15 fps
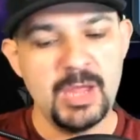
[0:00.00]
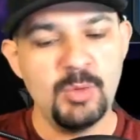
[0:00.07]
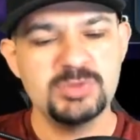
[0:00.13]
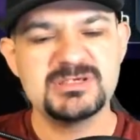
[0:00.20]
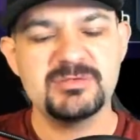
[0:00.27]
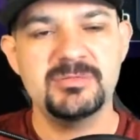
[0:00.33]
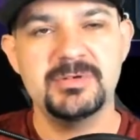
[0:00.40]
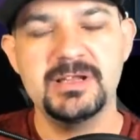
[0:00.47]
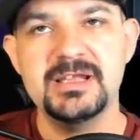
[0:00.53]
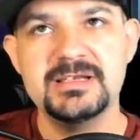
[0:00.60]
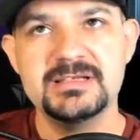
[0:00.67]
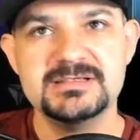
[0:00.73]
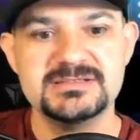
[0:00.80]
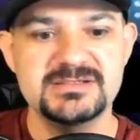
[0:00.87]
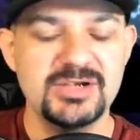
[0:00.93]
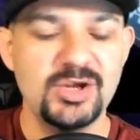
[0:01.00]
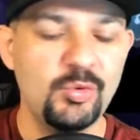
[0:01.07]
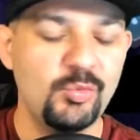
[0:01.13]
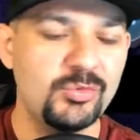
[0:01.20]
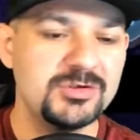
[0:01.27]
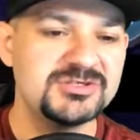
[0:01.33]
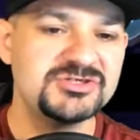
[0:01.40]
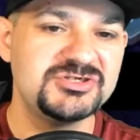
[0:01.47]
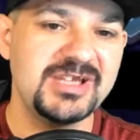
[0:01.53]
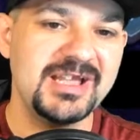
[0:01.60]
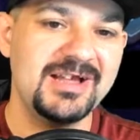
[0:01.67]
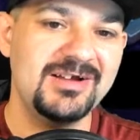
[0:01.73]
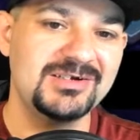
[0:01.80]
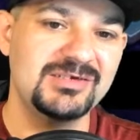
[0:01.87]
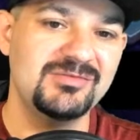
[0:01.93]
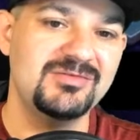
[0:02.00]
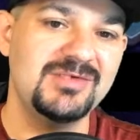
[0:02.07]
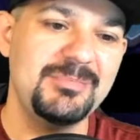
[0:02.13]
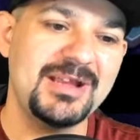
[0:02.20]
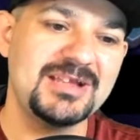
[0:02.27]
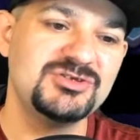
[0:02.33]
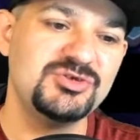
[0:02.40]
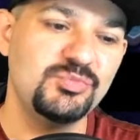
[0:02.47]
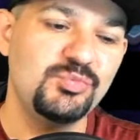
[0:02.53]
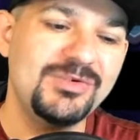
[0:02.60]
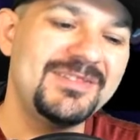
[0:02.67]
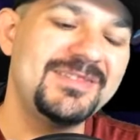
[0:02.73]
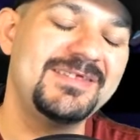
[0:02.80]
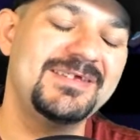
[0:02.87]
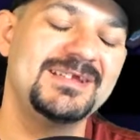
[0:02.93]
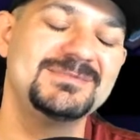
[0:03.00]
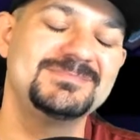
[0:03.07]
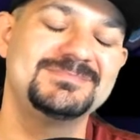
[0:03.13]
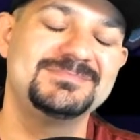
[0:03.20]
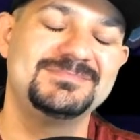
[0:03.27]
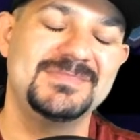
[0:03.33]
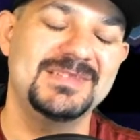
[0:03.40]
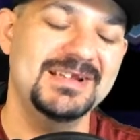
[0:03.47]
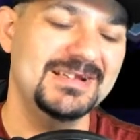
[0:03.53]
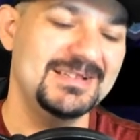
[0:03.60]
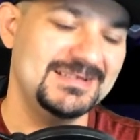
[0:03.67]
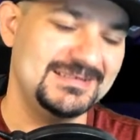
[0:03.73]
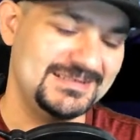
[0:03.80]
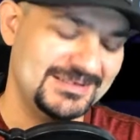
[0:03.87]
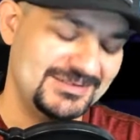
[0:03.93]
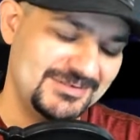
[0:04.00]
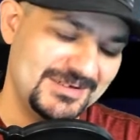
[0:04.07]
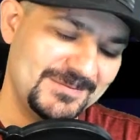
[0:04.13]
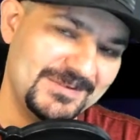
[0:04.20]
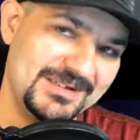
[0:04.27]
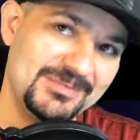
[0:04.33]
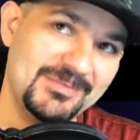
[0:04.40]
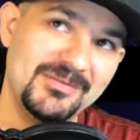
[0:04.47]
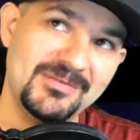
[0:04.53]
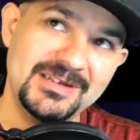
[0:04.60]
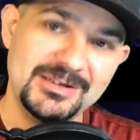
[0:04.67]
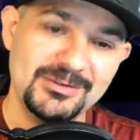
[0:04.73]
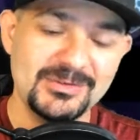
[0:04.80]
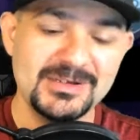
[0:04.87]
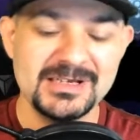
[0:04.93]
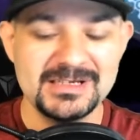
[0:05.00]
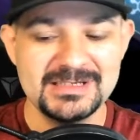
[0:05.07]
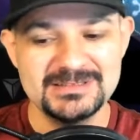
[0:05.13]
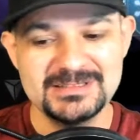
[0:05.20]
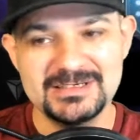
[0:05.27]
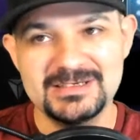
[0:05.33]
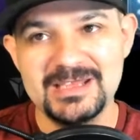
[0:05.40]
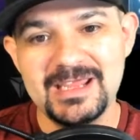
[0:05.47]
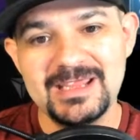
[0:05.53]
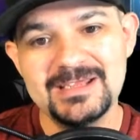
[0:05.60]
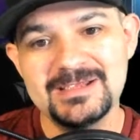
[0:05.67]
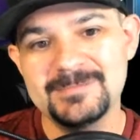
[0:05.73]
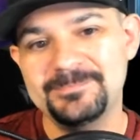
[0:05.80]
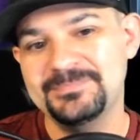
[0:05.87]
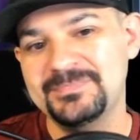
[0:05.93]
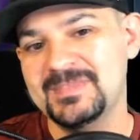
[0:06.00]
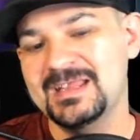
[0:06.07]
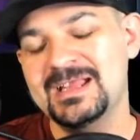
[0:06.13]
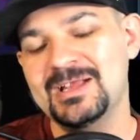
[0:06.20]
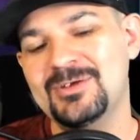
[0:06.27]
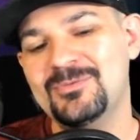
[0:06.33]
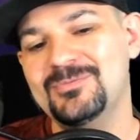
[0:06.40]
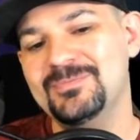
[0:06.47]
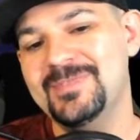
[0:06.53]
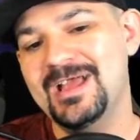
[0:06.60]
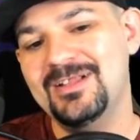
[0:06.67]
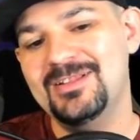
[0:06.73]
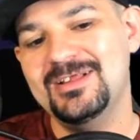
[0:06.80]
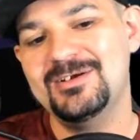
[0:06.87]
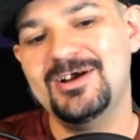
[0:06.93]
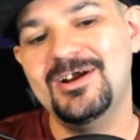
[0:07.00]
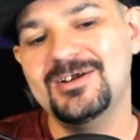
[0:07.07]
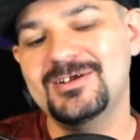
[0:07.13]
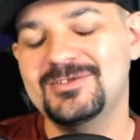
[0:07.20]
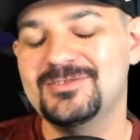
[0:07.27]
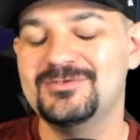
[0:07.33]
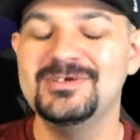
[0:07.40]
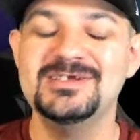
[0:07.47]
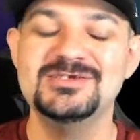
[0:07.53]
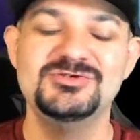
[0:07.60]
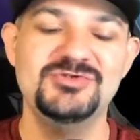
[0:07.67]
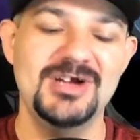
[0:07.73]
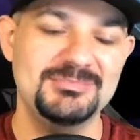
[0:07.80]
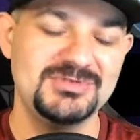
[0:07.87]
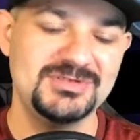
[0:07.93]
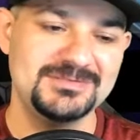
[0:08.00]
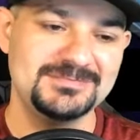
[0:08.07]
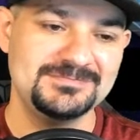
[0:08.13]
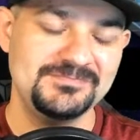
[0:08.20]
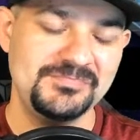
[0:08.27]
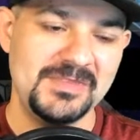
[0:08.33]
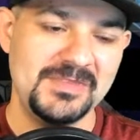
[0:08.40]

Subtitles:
Hey, what's up everybody? It is nowonshall coming right back at you with another Star Trek Fleet Command video. Today, the Outlaw Arc 3 has dropped.